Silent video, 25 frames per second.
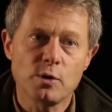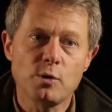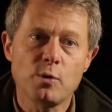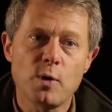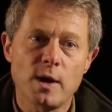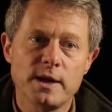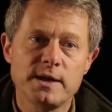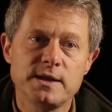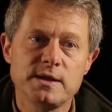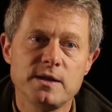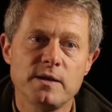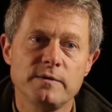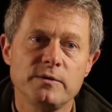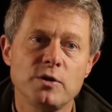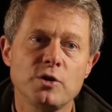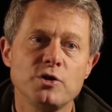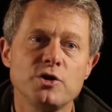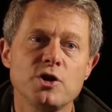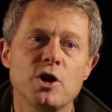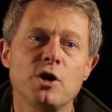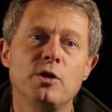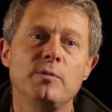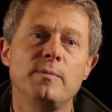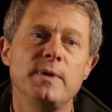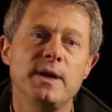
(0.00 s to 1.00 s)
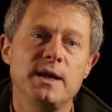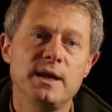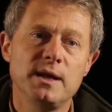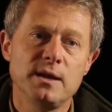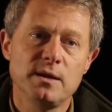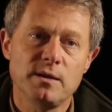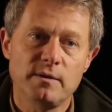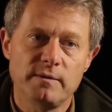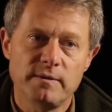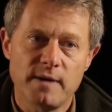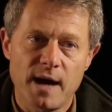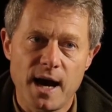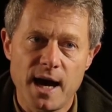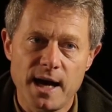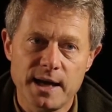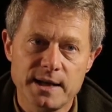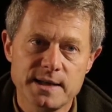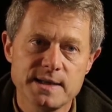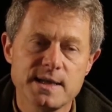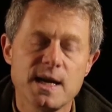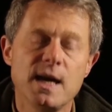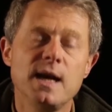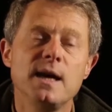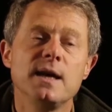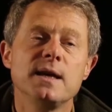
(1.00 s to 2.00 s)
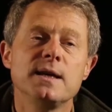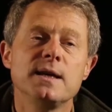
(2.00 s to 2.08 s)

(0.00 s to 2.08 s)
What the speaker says: the quality of the job in the vines